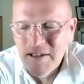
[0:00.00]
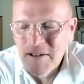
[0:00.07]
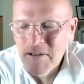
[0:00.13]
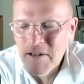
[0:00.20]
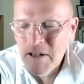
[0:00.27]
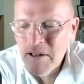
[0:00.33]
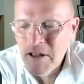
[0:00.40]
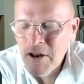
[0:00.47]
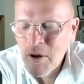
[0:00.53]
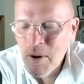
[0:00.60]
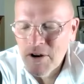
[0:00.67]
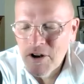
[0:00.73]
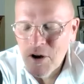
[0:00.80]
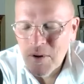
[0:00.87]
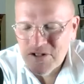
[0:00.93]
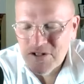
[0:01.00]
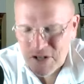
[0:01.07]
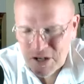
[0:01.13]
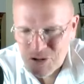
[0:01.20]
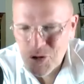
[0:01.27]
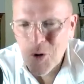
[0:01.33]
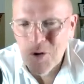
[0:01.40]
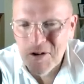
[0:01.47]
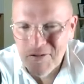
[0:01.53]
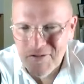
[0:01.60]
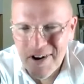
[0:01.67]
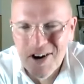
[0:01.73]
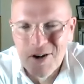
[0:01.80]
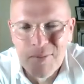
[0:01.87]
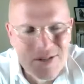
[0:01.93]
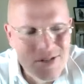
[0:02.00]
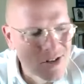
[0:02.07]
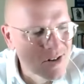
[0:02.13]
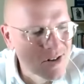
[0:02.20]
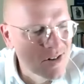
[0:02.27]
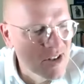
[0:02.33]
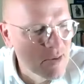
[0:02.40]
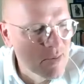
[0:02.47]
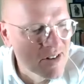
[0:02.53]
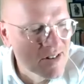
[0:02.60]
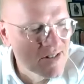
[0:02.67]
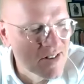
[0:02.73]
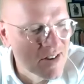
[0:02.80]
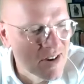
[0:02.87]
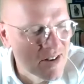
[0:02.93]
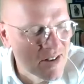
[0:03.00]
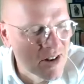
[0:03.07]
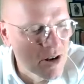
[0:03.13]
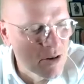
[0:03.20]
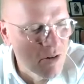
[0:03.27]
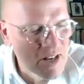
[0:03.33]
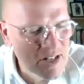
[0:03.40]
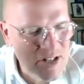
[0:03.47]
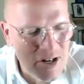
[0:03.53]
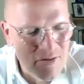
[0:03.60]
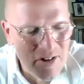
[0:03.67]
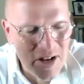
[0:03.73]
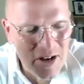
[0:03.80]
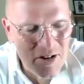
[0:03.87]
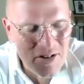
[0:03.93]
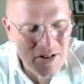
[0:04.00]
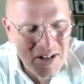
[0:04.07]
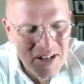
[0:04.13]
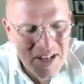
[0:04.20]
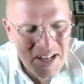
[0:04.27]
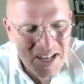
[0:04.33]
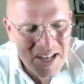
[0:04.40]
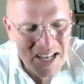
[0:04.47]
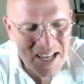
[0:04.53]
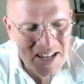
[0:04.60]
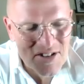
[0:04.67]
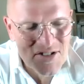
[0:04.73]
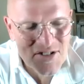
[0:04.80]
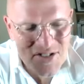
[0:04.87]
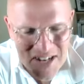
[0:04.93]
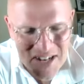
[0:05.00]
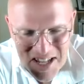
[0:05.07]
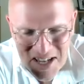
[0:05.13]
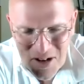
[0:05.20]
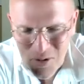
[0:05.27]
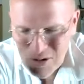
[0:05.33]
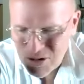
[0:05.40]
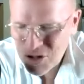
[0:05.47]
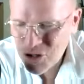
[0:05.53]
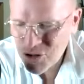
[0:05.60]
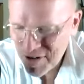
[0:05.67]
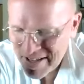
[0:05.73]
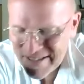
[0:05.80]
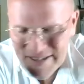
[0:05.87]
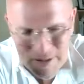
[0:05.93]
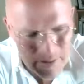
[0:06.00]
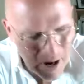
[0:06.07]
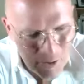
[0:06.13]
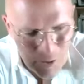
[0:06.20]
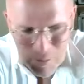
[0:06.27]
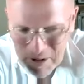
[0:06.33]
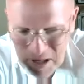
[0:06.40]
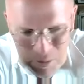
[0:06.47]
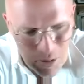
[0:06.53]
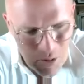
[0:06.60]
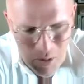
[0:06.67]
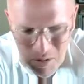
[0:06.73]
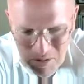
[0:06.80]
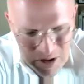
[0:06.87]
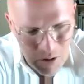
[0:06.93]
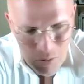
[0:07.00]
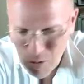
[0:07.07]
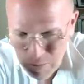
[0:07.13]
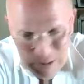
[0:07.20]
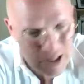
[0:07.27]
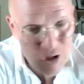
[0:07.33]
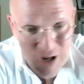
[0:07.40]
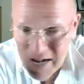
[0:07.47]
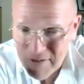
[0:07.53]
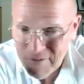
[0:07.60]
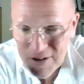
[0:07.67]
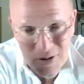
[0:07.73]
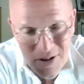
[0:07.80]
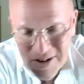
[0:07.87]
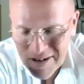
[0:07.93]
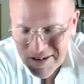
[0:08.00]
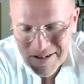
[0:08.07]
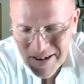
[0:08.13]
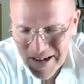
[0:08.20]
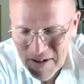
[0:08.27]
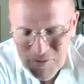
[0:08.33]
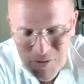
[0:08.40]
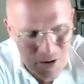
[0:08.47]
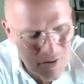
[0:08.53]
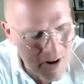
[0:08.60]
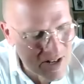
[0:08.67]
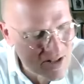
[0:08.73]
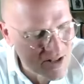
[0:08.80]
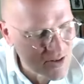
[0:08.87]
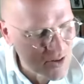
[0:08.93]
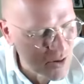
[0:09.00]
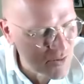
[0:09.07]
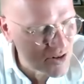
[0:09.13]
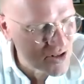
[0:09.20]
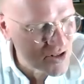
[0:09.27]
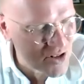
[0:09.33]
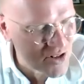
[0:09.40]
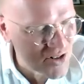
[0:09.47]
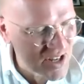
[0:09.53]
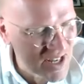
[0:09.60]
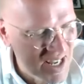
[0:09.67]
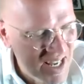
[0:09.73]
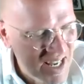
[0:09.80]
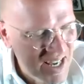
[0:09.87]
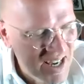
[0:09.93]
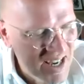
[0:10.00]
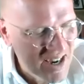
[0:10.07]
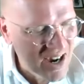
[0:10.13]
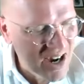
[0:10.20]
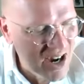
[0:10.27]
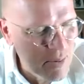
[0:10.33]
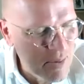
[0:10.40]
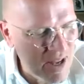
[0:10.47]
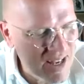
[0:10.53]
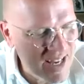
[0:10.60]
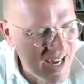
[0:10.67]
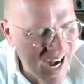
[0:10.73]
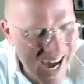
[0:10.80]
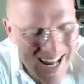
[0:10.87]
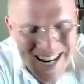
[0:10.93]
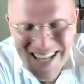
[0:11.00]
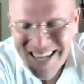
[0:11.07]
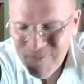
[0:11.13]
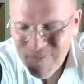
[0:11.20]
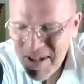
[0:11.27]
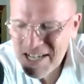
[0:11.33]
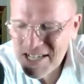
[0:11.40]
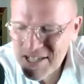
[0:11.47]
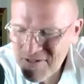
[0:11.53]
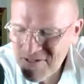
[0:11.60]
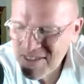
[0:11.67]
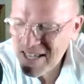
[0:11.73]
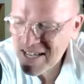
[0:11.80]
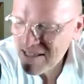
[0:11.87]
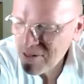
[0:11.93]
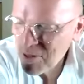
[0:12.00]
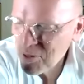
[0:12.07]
you know, I know it's a controlled environment certainly, but uh, you know, racing around in a city on streets that other people you know will be driving on after the race is over certainly uh, it kind of makes you think a